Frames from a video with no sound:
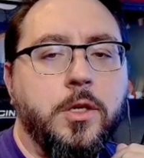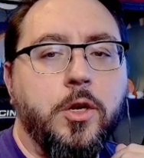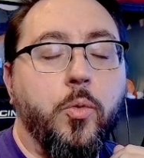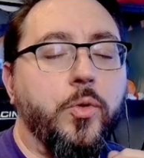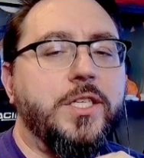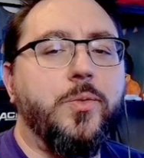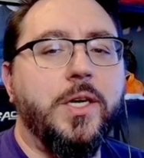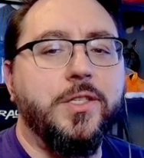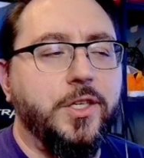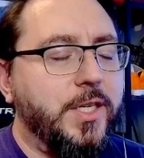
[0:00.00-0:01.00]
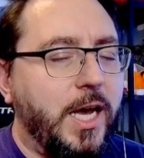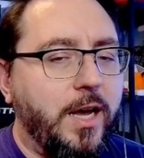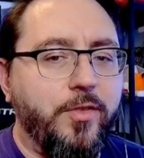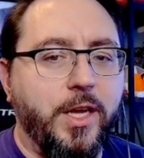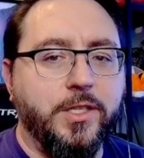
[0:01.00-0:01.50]
Well, that's why it's good to
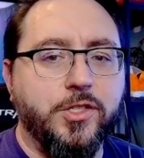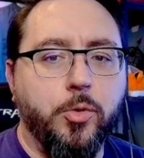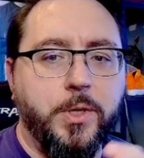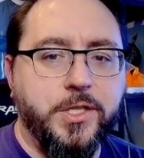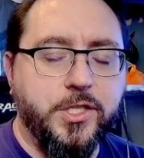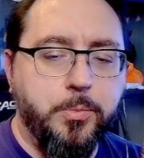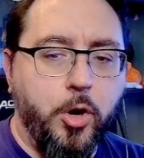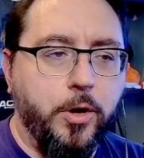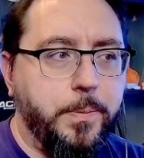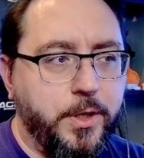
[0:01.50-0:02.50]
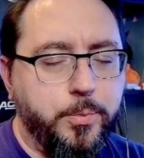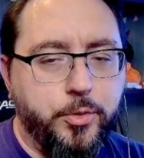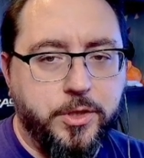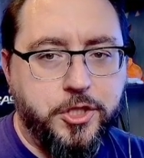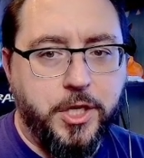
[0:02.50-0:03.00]
have like so many smart
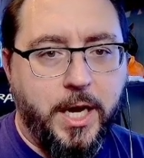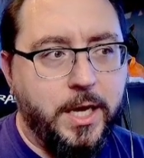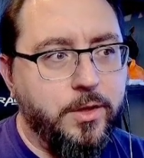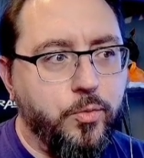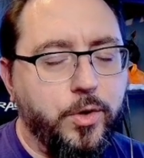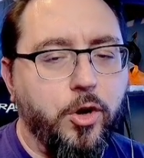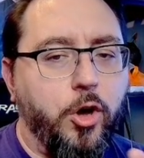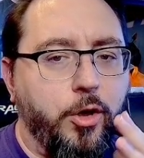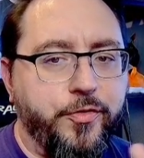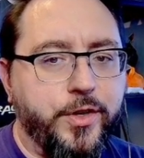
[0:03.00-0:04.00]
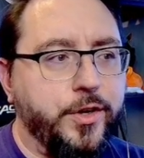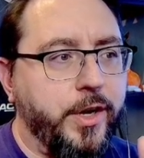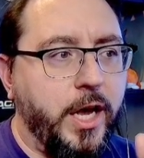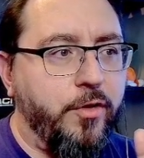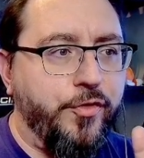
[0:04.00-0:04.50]
people in chat that we're all
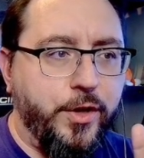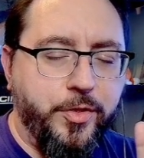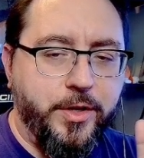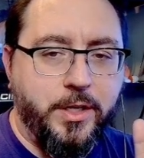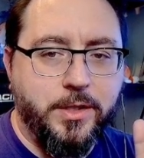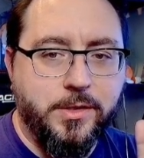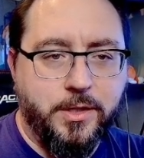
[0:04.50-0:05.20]
figuring out fun things.